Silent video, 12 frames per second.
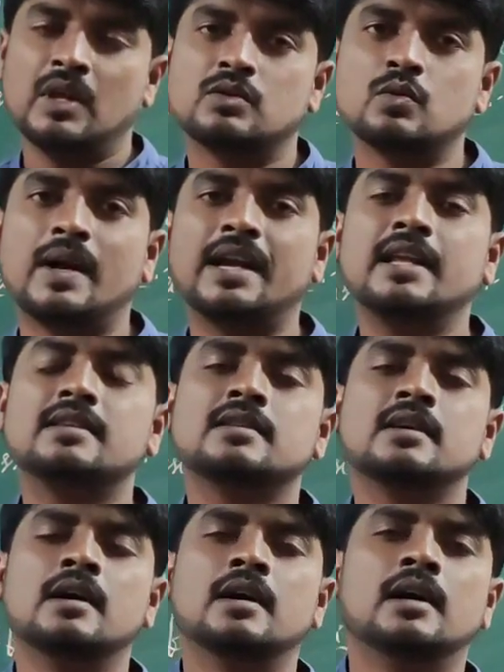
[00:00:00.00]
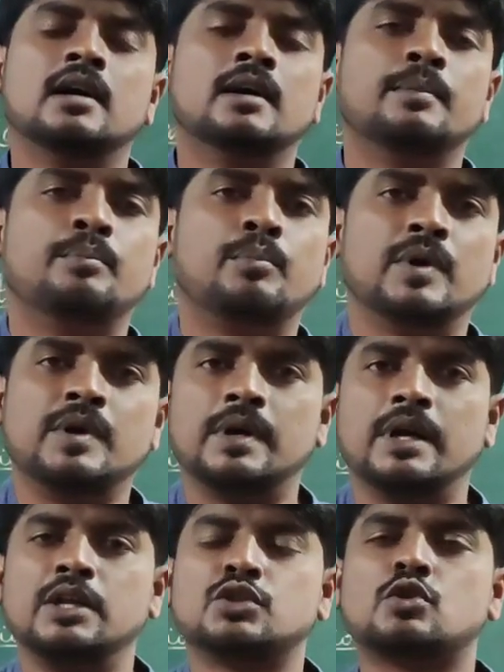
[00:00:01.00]
So one is
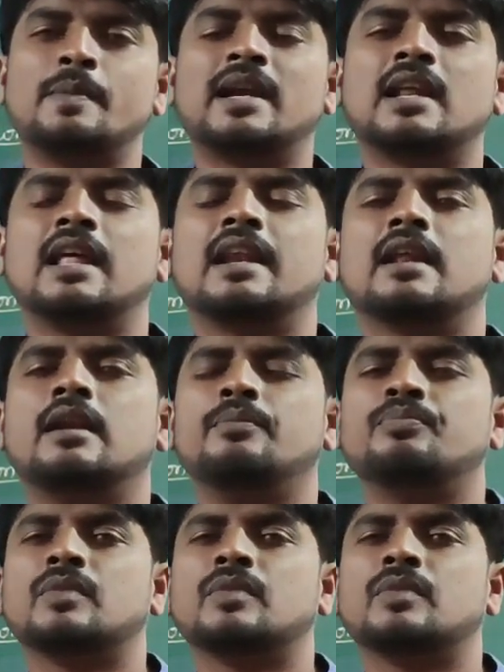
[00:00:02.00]
instrumental error,